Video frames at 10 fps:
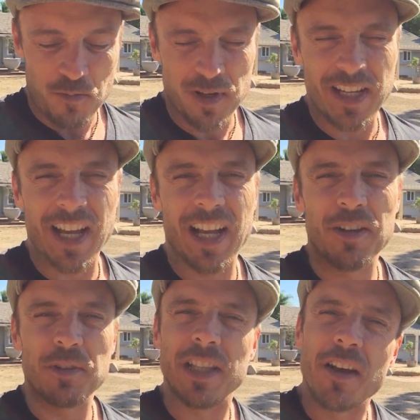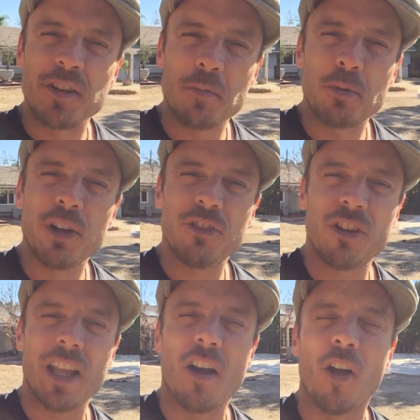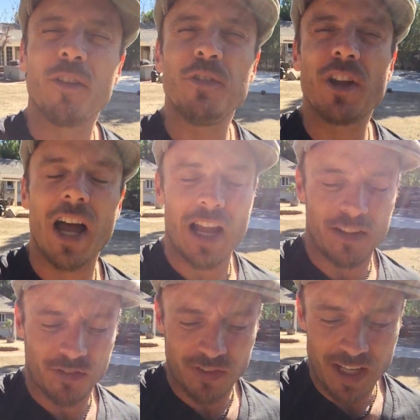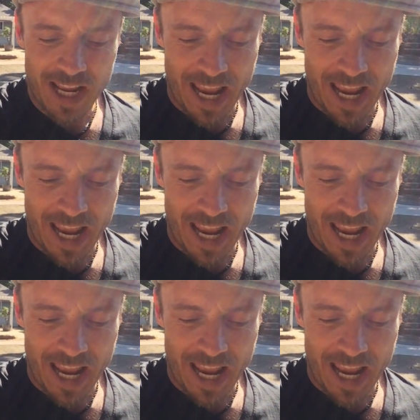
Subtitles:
We love and appreciate all of you guys,